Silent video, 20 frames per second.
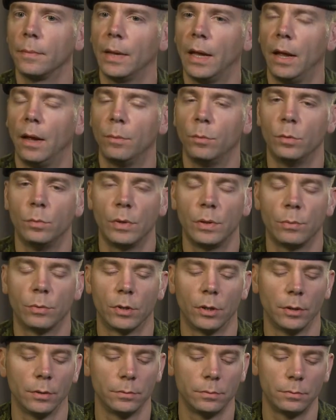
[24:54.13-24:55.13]
Well, we
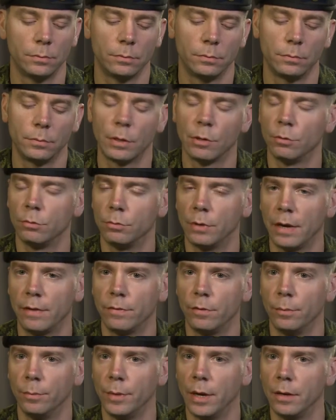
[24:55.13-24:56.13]
were
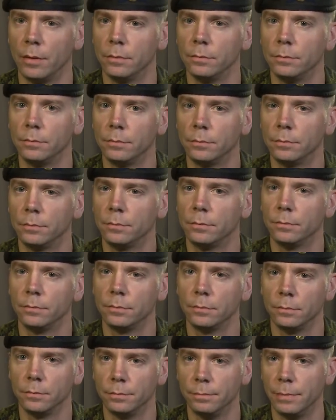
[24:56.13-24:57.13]
riflemen,
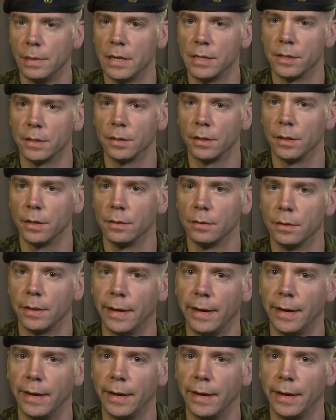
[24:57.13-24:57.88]
basically.